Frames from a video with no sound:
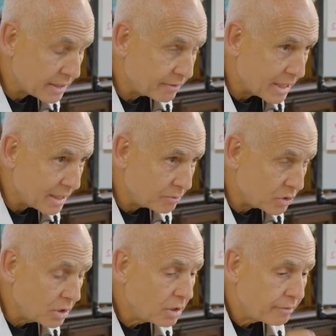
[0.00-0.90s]
of labs
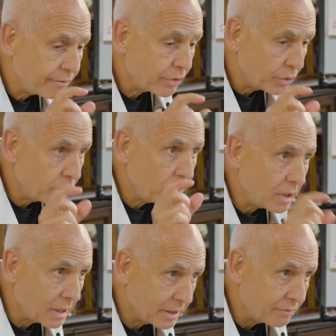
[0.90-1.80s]
for you.
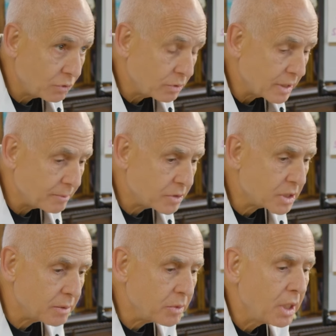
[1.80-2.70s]
I'll give you a lab
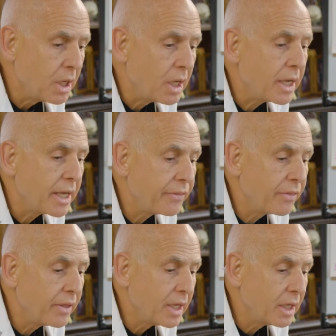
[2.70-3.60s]
slip. And
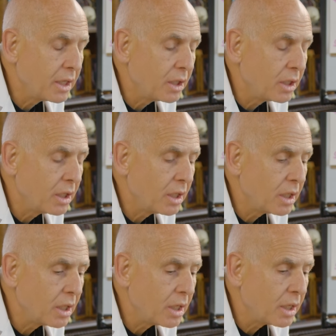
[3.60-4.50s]
then
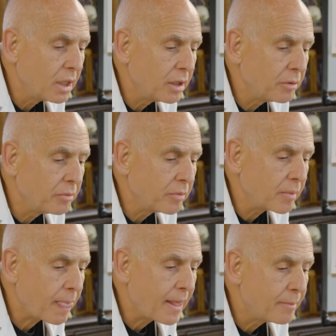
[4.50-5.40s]
um,
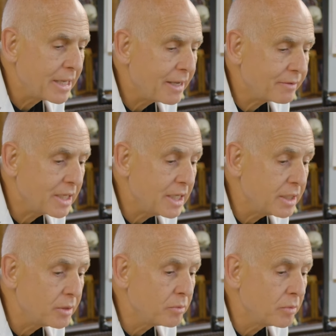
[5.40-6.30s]
I'm going to have
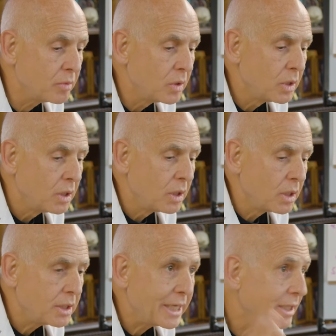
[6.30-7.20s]
Kim
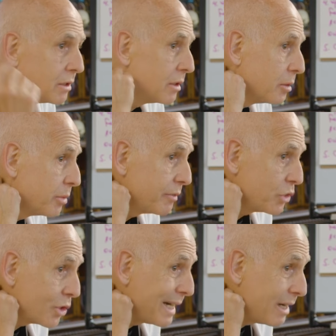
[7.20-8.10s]
take a little bit of
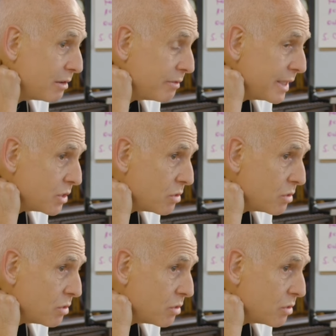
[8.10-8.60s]
your hair, if that's